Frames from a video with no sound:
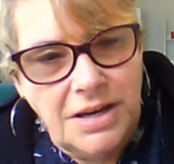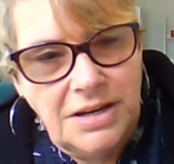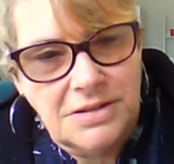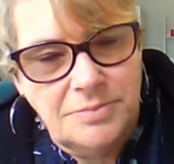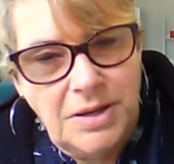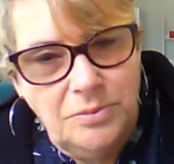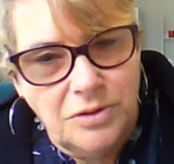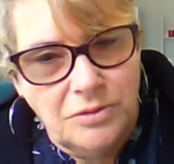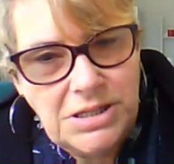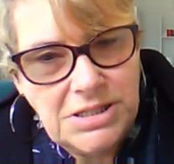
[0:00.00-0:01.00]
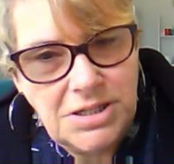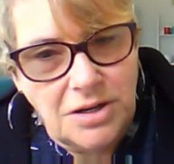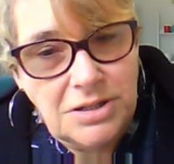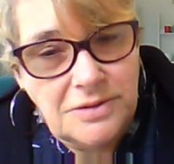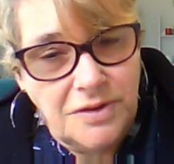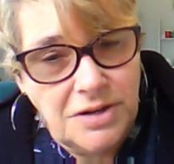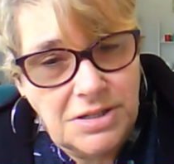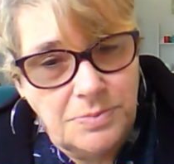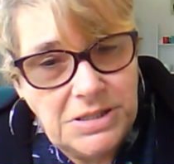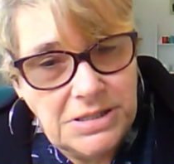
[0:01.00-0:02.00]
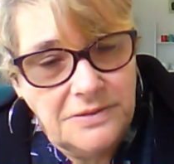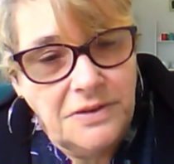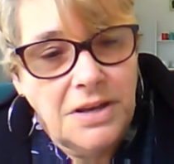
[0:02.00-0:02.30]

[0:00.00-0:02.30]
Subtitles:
and it's made with greenstone. It's very expensive.